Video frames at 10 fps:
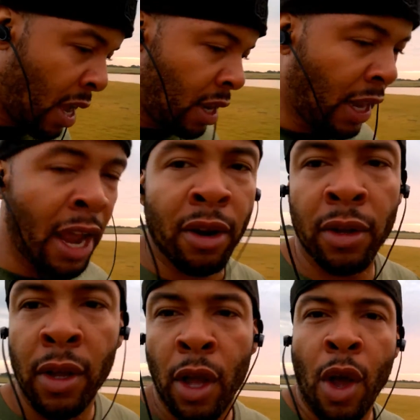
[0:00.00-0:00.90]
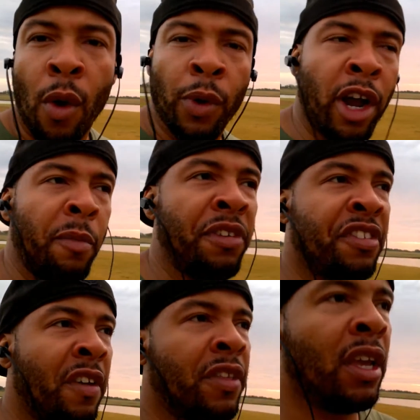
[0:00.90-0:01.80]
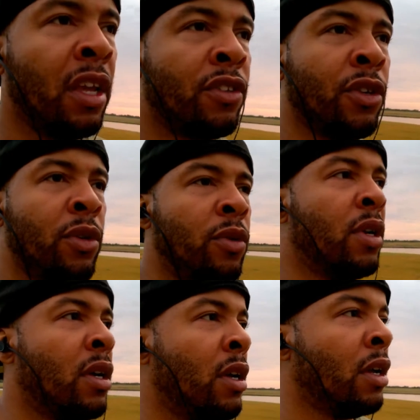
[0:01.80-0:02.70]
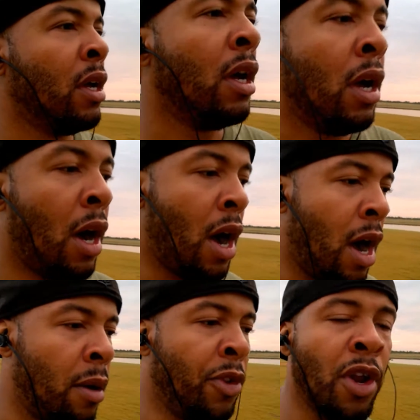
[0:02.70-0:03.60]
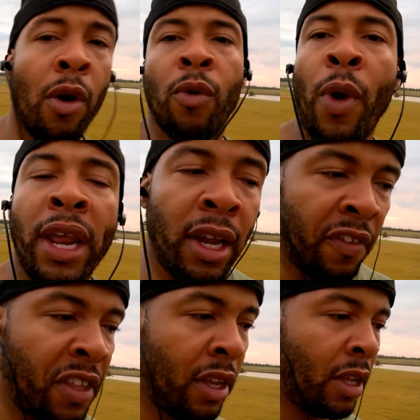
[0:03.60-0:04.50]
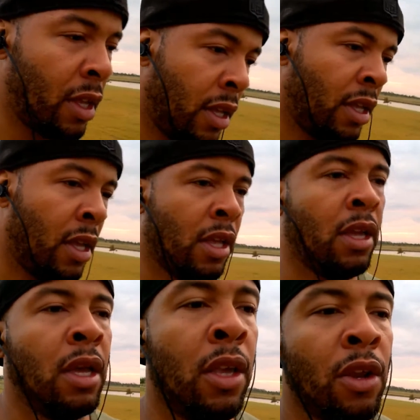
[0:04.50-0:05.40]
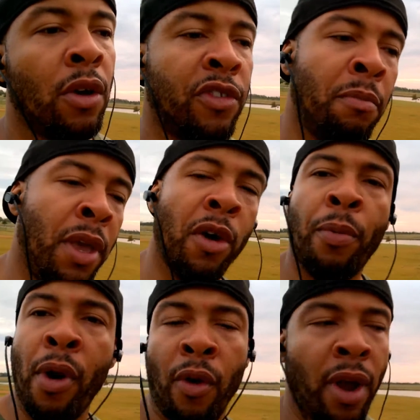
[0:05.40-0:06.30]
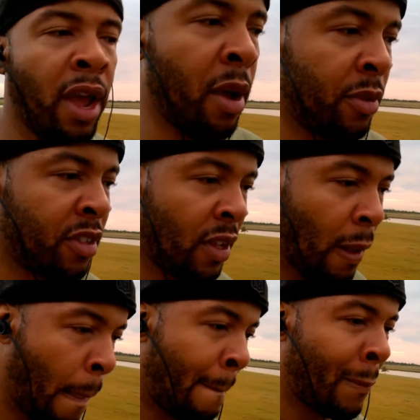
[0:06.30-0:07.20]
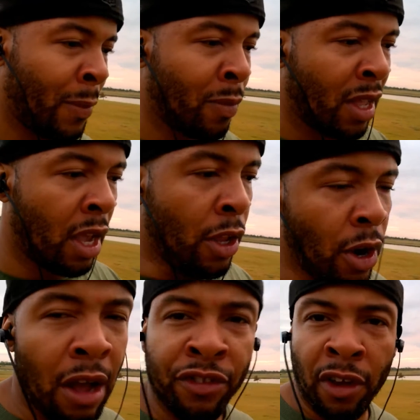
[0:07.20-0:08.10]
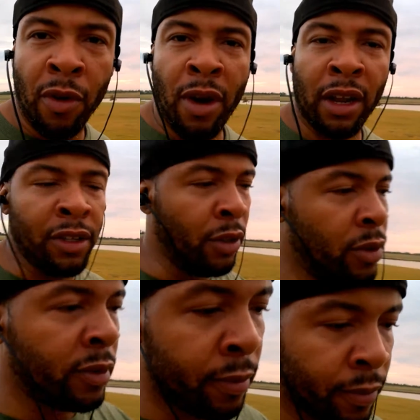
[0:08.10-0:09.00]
and later we're going to be shifting into uh, you know weightlifting, you know some meal programs, and you know I'll show you what I do